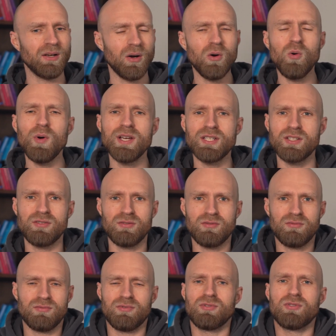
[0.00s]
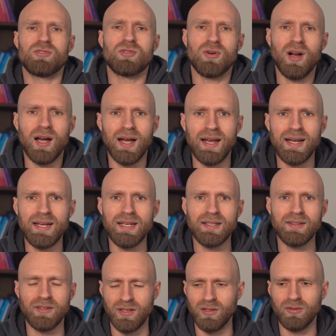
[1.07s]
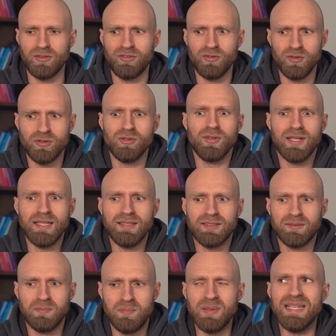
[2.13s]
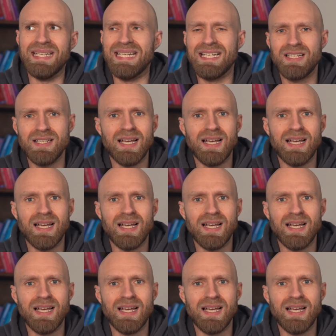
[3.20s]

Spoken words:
Always try, to at least be